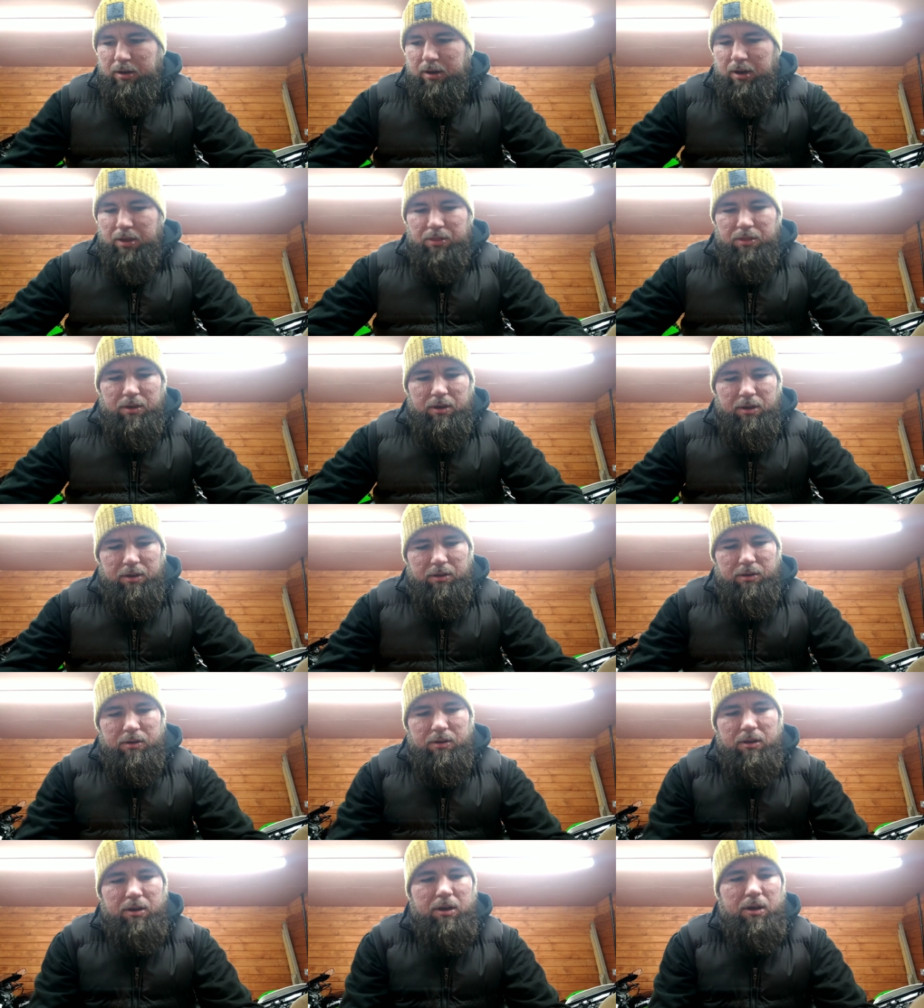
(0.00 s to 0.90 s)
And then
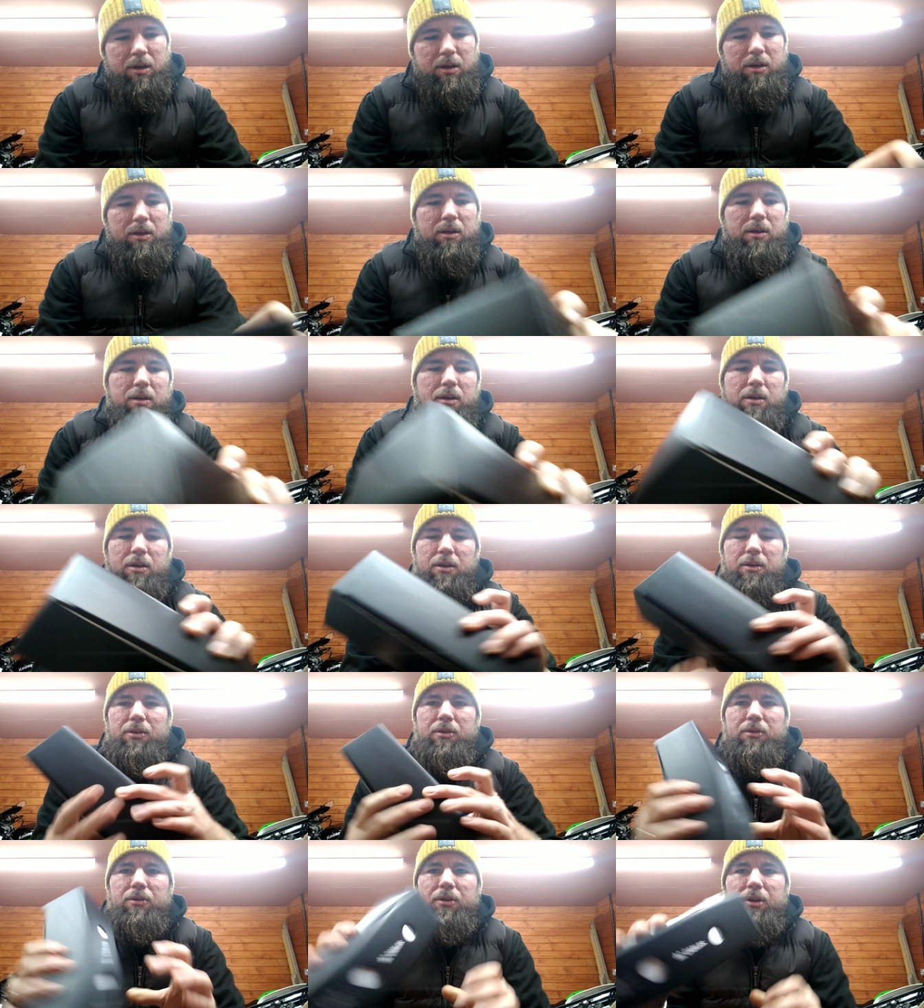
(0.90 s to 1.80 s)

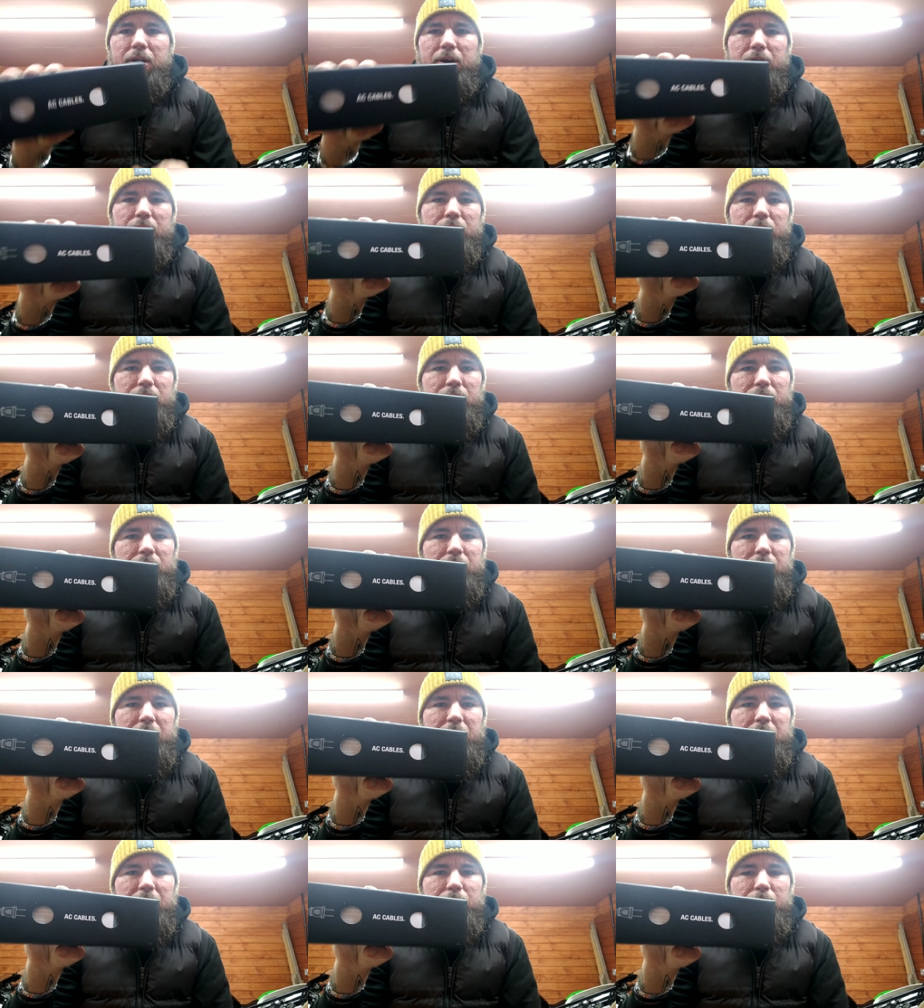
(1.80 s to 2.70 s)
you get your
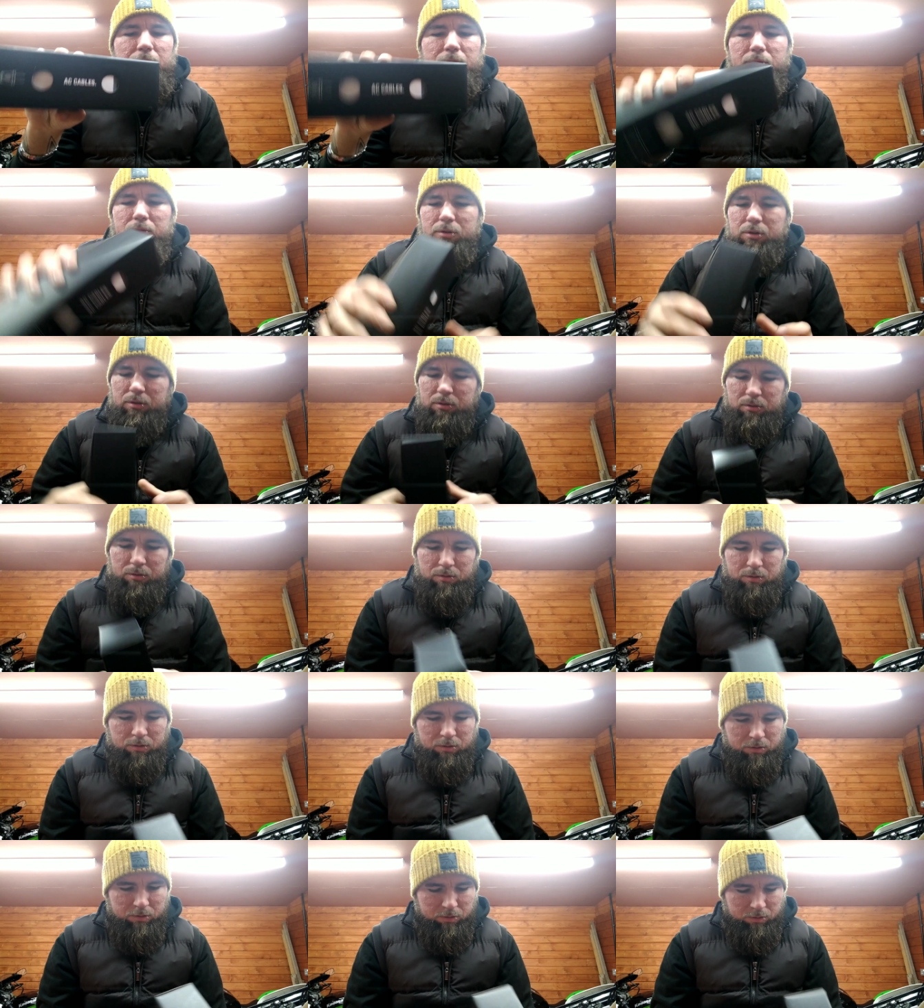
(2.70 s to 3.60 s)
cables,
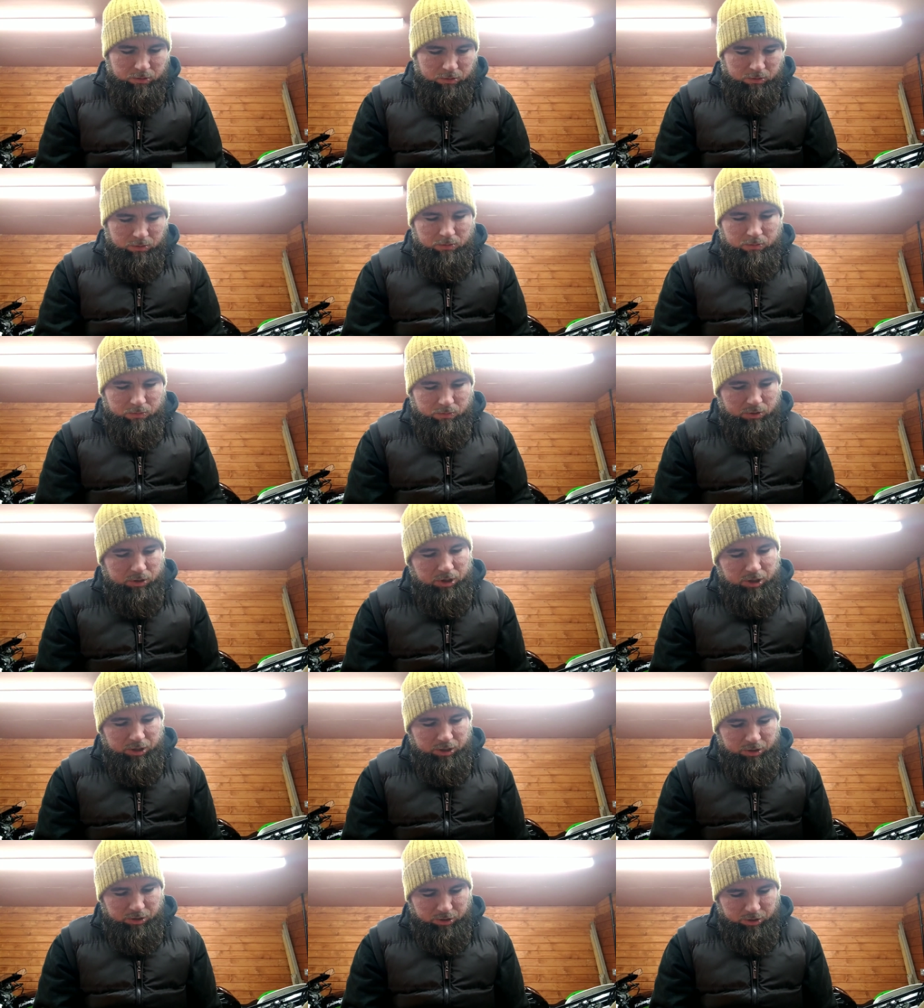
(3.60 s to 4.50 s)
which
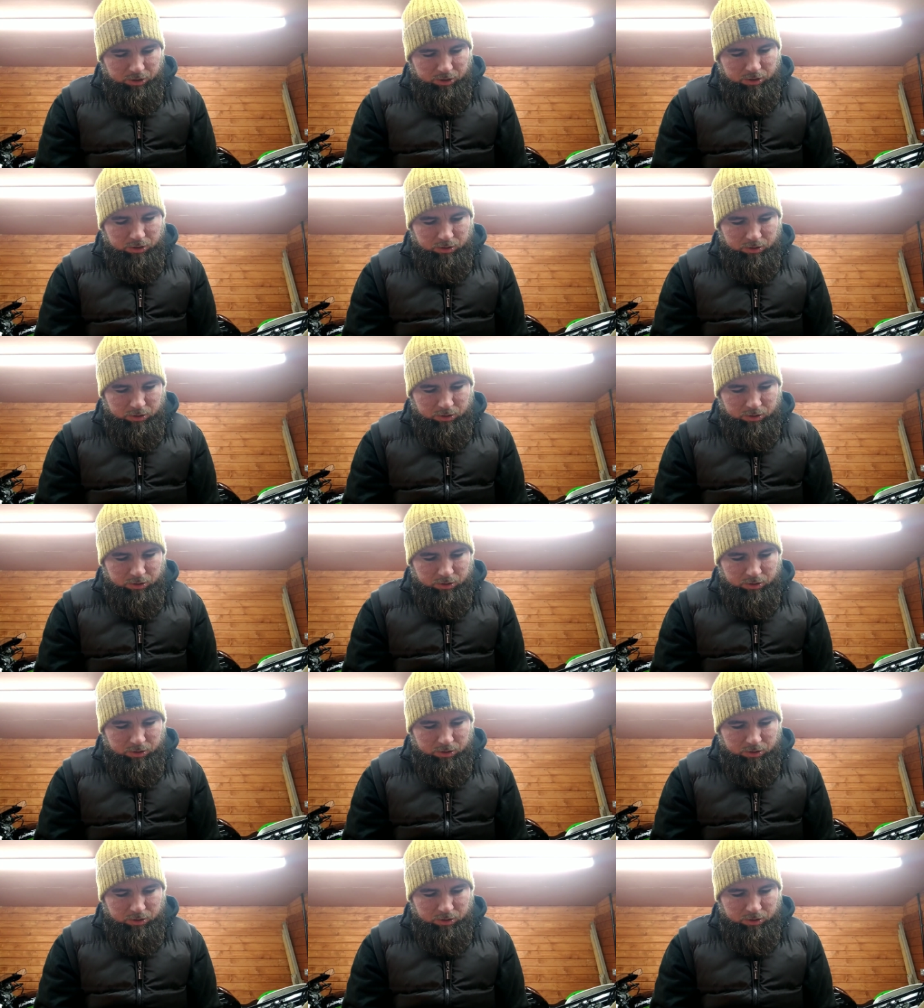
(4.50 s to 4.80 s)
is